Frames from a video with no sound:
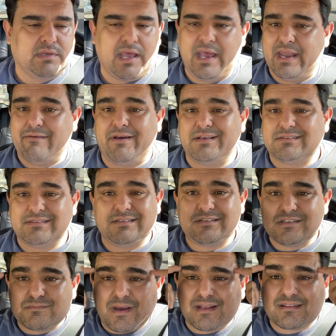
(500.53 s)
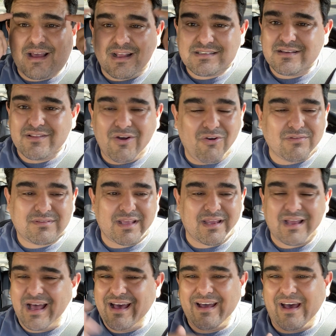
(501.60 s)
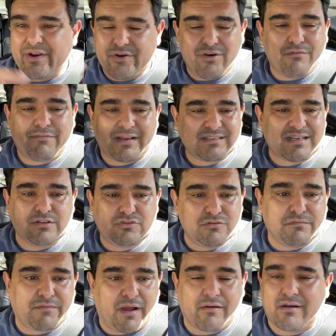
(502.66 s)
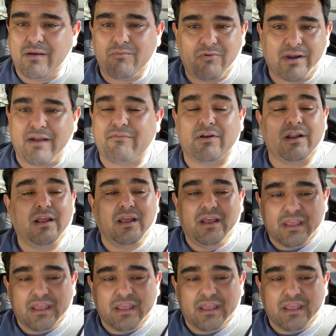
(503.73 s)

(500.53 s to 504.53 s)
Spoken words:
Anyways, this is my thoughts on the whole thing. I don't know if I sound too fired up, whatever.